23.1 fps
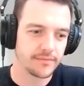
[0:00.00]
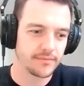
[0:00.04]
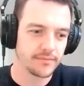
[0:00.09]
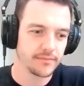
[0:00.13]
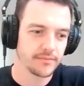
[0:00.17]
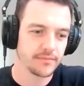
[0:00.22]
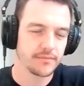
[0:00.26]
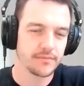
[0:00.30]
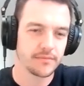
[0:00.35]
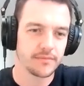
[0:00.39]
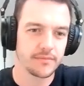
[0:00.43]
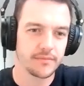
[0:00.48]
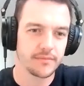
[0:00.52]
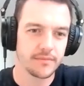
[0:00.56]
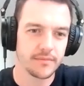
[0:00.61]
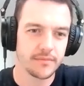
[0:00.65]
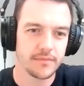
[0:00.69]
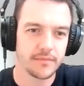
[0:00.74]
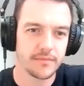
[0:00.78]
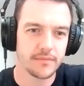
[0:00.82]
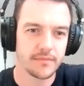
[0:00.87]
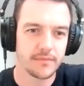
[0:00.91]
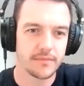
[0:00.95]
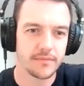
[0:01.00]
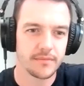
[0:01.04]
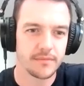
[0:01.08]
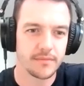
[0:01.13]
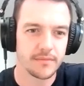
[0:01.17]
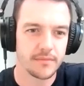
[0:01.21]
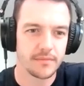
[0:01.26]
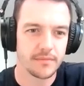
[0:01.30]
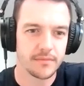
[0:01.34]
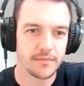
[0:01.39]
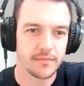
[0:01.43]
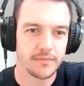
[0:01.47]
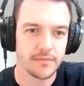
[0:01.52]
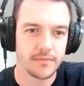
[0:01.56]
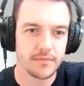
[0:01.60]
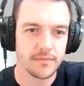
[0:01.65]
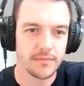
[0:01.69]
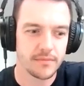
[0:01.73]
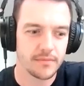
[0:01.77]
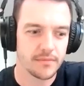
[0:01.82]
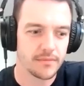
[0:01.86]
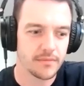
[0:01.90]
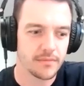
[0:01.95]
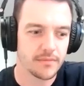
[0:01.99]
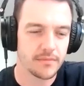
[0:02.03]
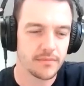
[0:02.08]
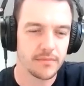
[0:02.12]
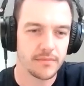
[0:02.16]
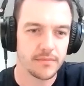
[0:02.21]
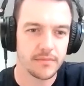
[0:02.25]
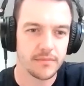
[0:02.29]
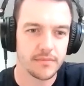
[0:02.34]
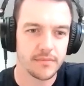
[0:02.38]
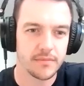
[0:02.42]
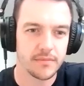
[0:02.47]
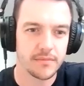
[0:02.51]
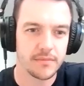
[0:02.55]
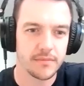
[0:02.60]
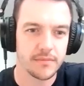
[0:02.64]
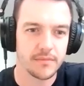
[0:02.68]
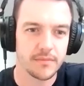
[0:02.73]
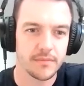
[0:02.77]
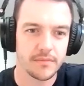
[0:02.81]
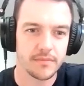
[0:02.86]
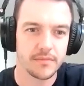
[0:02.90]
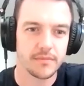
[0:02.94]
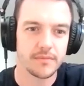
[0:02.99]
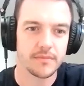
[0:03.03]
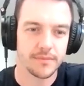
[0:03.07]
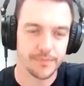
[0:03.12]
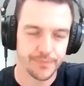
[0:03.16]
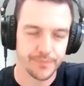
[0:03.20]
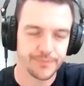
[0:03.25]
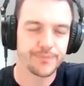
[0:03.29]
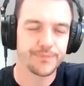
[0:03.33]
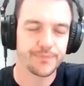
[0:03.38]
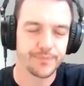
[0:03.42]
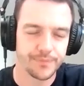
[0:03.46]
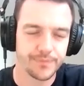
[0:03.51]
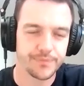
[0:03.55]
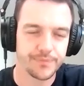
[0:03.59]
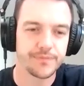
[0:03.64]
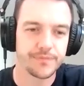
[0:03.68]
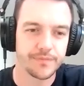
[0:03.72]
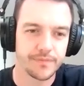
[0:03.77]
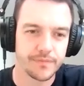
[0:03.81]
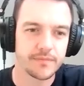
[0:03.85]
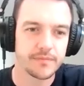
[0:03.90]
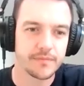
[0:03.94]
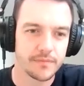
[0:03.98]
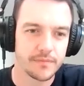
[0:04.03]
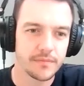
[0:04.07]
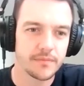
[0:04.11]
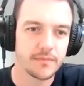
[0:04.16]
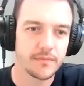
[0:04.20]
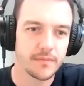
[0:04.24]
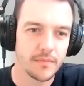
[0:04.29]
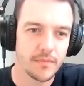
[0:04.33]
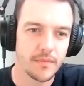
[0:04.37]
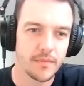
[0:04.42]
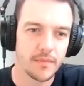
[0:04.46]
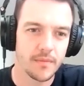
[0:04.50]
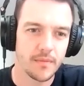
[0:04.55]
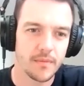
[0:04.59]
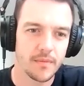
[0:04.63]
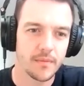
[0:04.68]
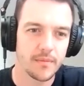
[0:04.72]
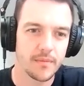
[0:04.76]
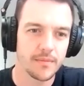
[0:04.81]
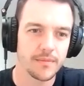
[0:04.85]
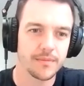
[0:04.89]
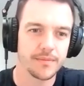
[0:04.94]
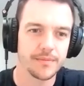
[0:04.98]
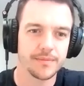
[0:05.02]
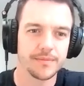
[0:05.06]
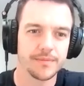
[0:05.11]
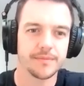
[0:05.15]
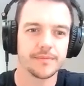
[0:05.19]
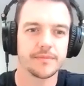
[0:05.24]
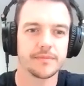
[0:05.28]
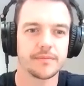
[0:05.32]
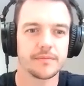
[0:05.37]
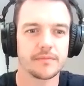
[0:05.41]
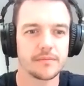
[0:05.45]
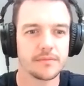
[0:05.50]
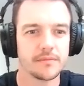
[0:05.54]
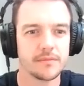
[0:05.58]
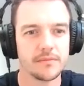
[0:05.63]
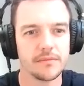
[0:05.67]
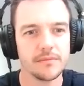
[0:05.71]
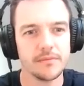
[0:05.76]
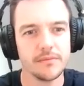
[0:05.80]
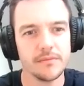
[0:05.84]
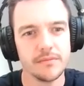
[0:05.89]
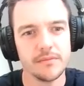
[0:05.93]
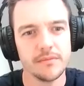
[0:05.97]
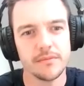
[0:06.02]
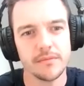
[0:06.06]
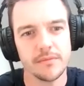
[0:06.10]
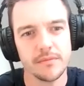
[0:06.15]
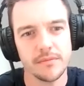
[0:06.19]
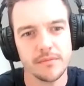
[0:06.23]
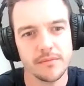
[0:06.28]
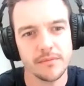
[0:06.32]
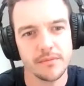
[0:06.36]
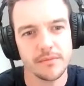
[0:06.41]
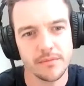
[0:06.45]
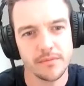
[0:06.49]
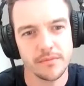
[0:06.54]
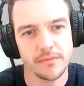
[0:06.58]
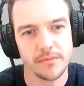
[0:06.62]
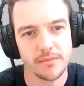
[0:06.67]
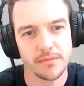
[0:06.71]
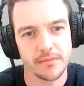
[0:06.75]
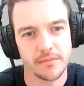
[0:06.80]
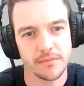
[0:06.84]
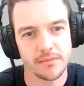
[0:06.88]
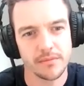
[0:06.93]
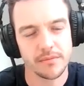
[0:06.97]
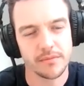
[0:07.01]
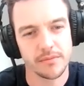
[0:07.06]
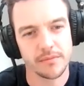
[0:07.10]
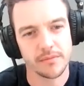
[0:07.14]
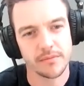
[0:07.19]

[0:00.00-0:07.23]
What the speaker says: No words are spoken by the person on screen.